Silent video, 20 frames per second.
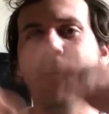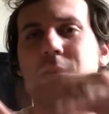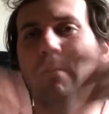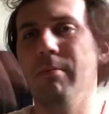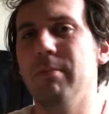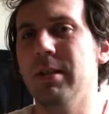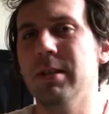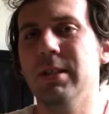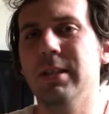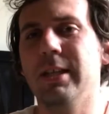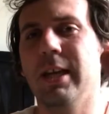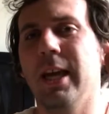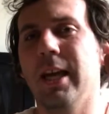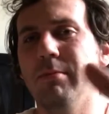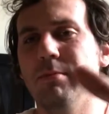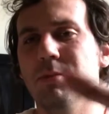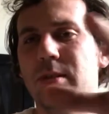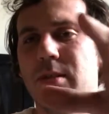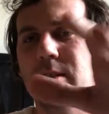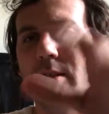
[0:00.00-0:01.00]
a bunch of
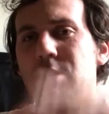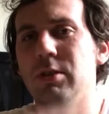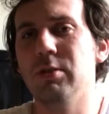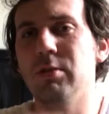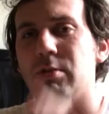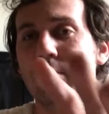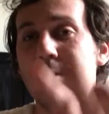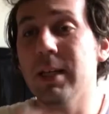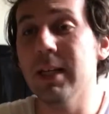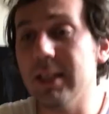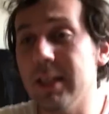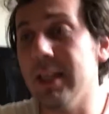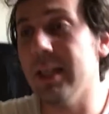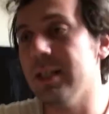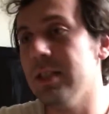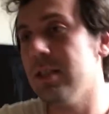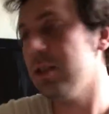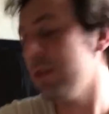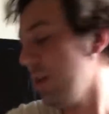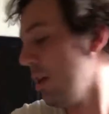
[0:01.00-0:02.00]
games to get
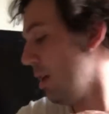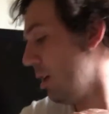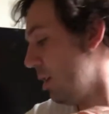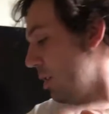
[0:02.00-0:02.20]
this